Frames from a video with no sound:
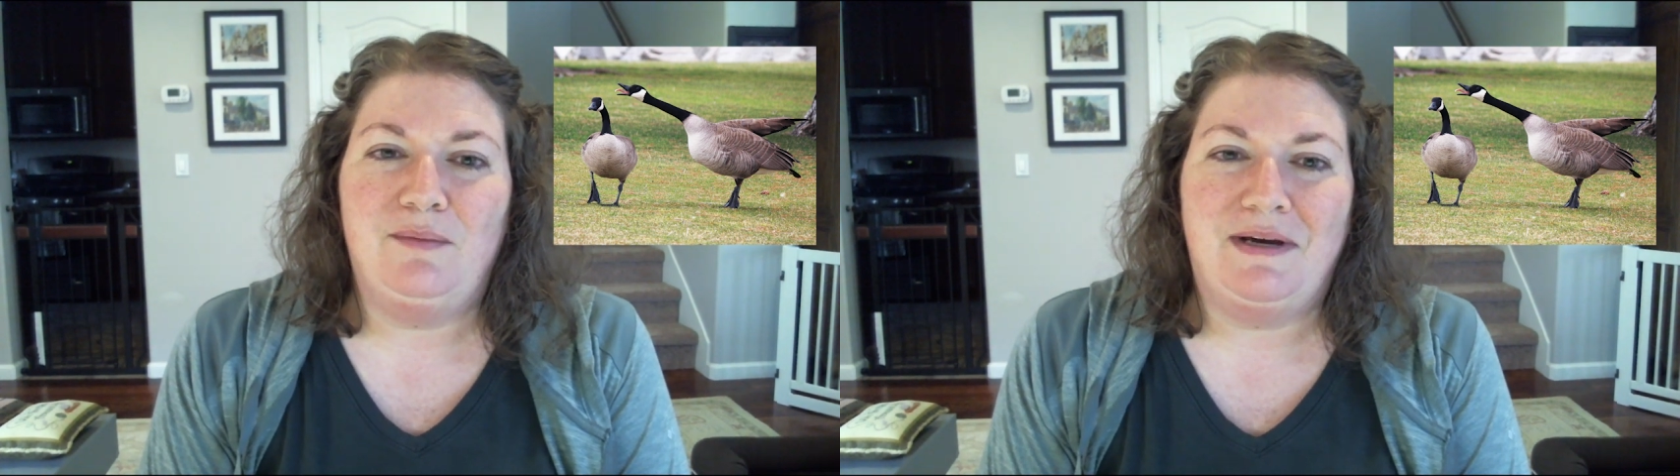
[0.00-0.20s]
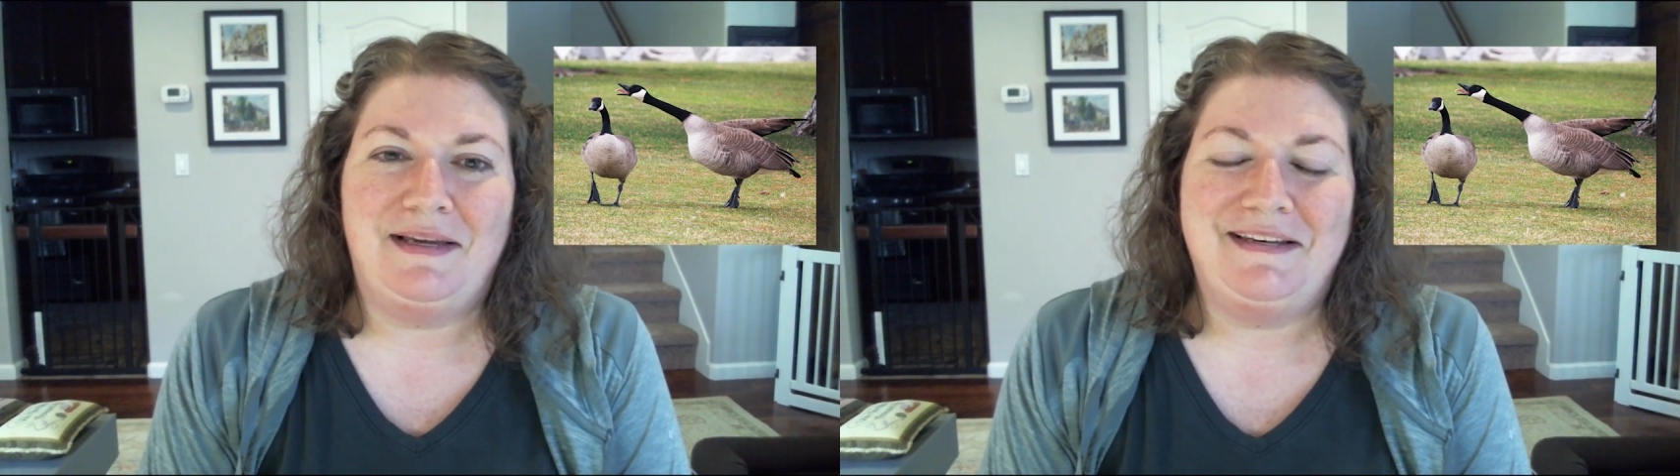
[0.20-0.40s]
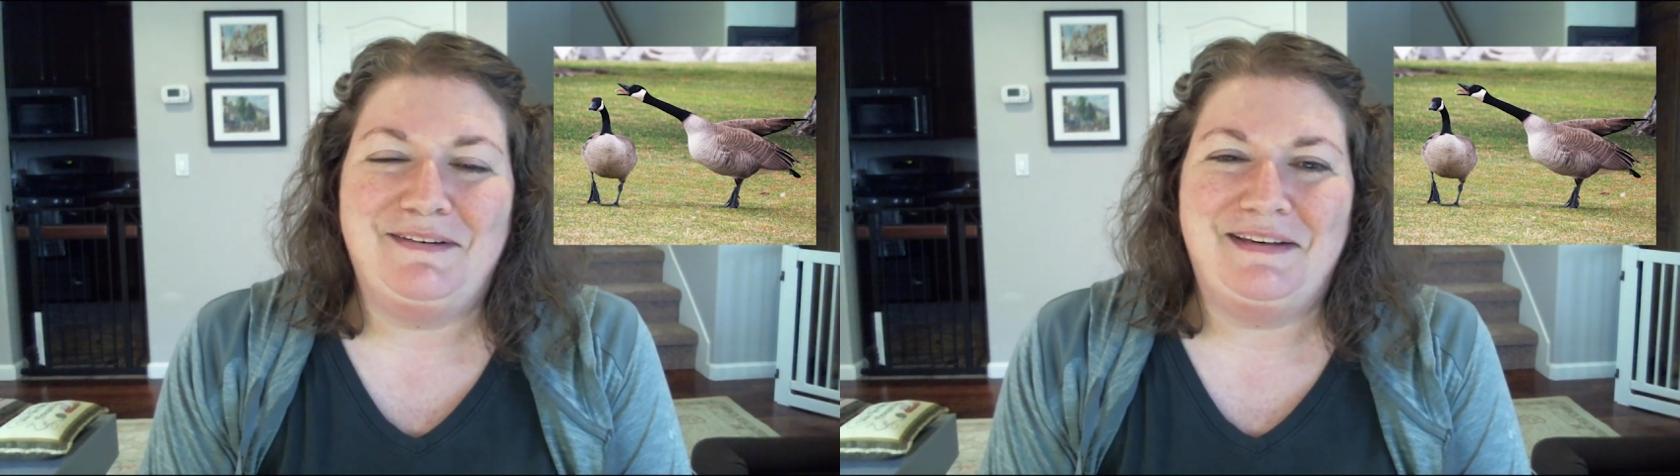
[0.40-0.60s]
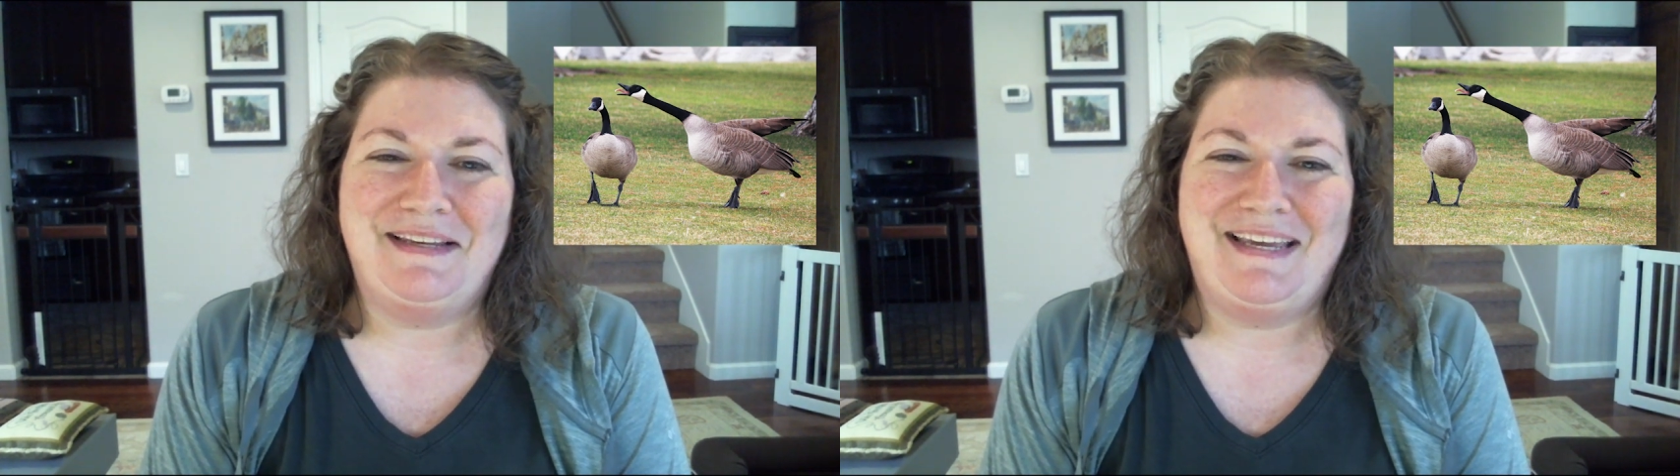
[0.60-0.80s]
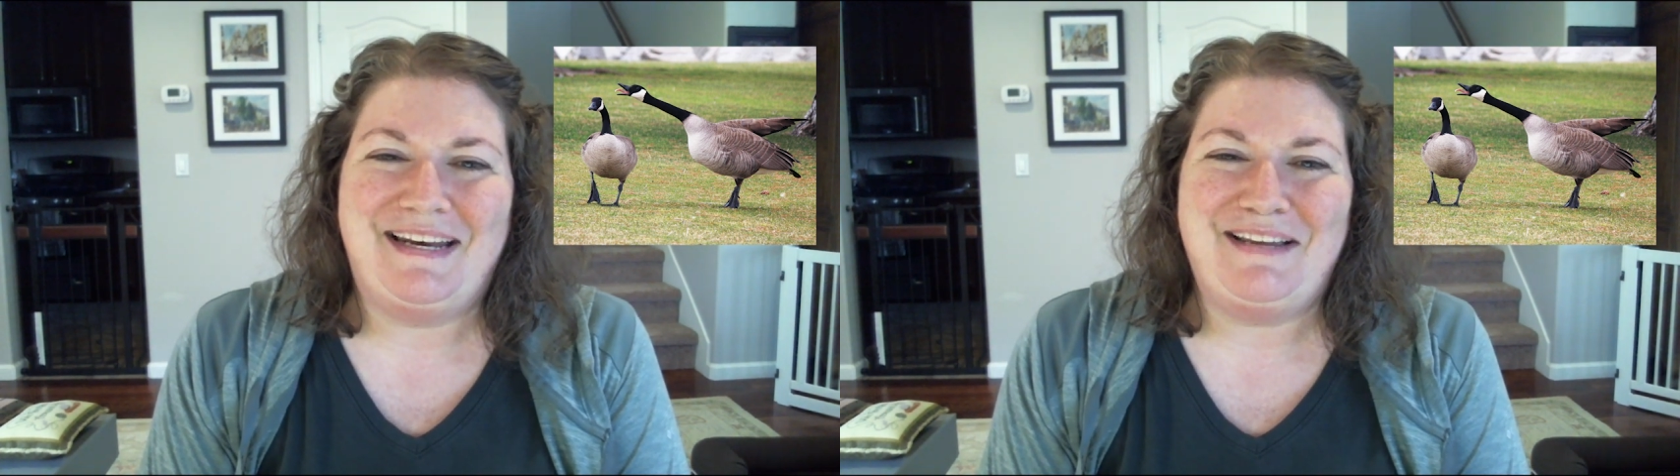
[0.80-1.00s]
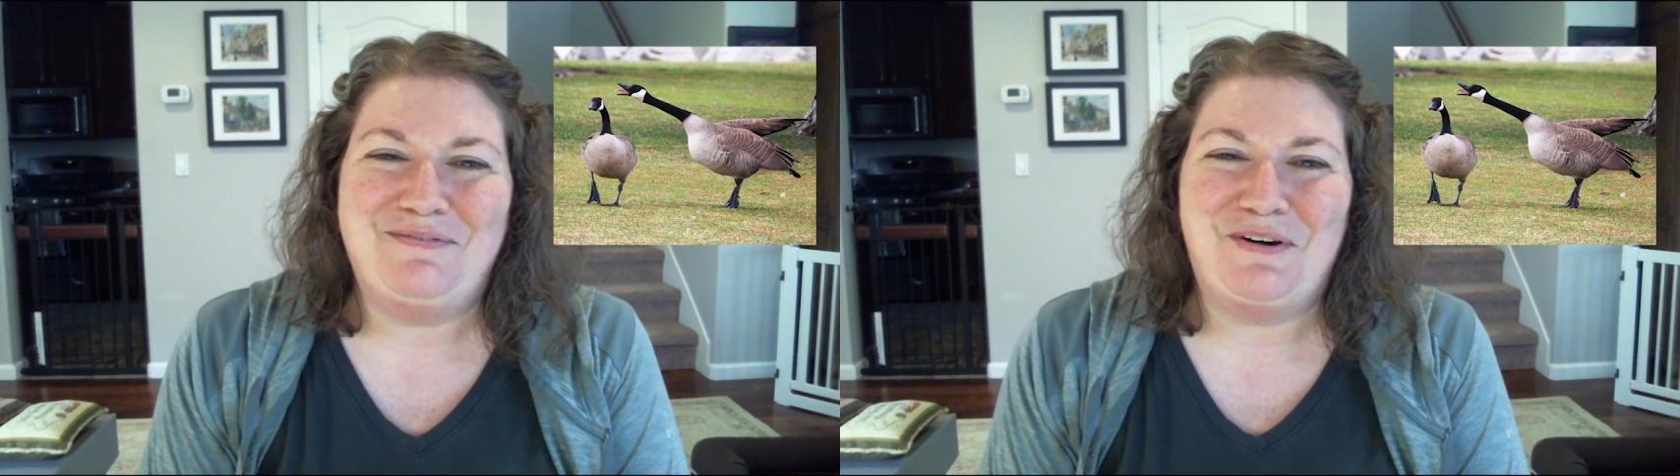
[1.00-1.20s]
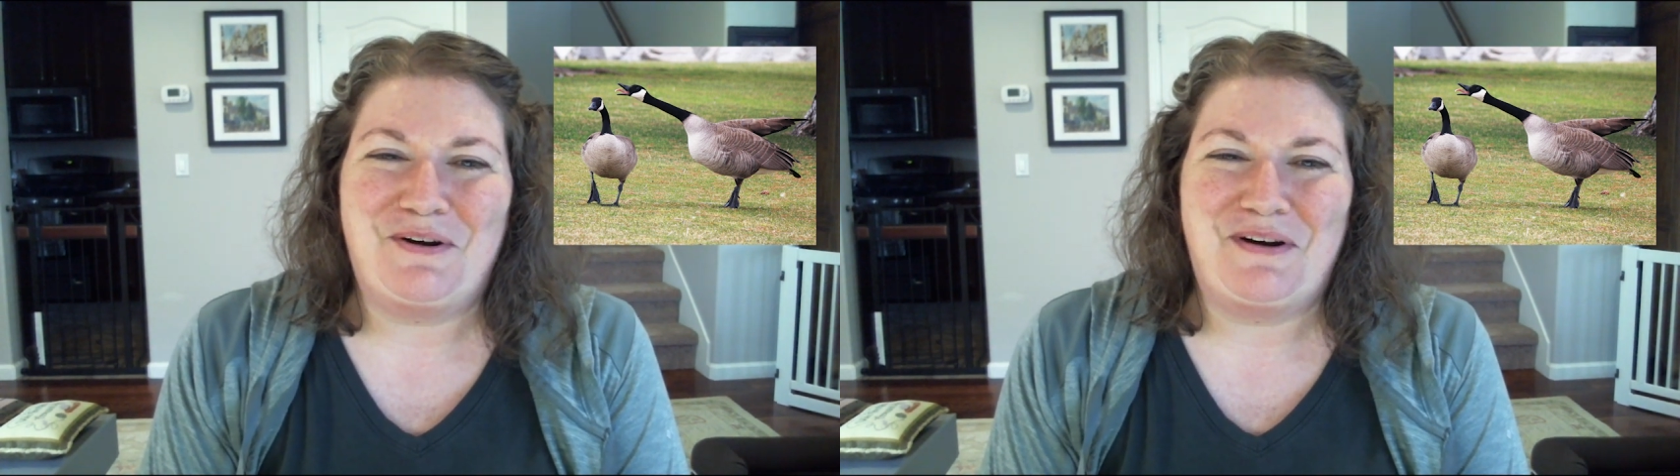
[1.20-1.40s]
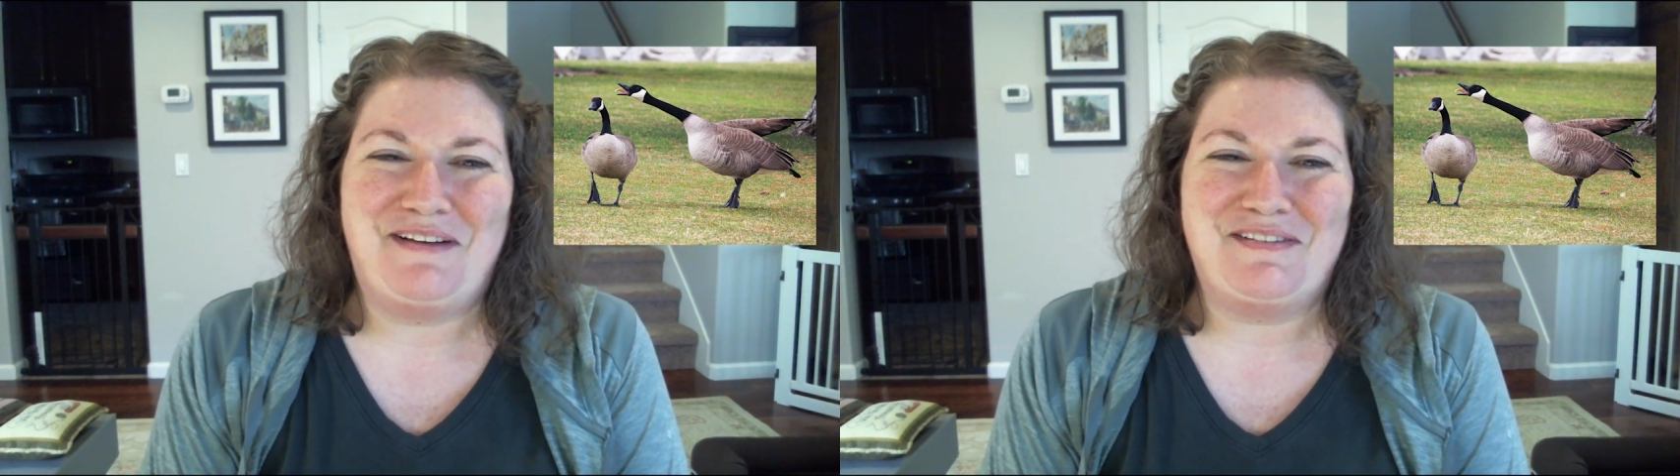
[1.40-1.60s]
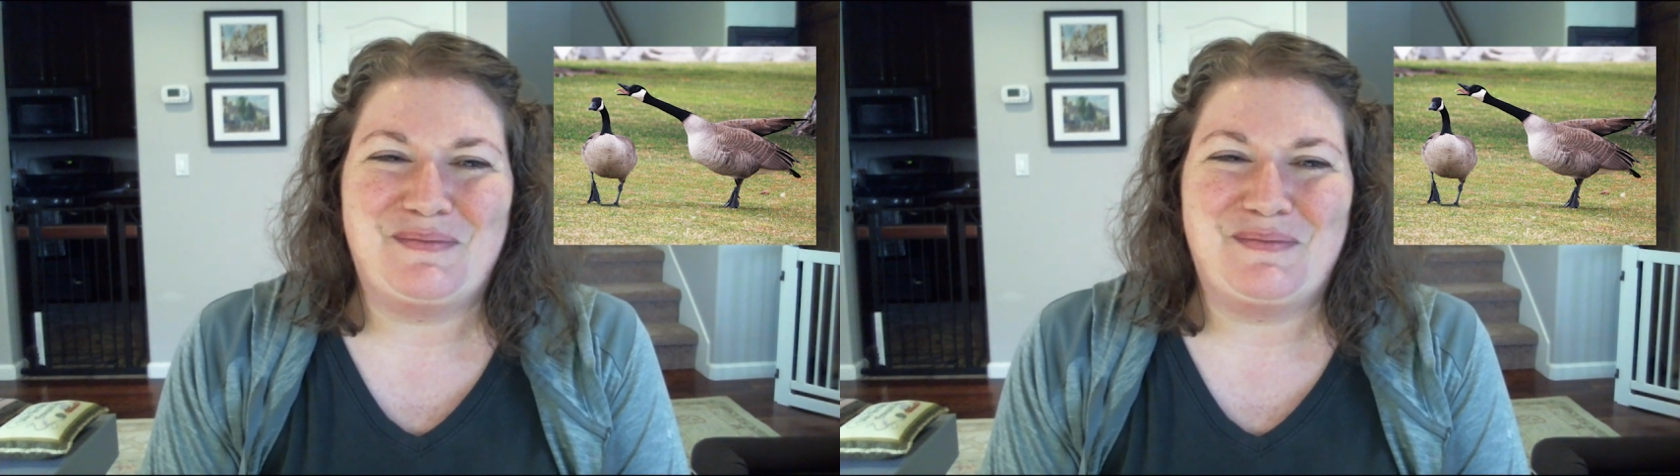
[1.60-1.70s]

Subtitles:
I didn't get any photographs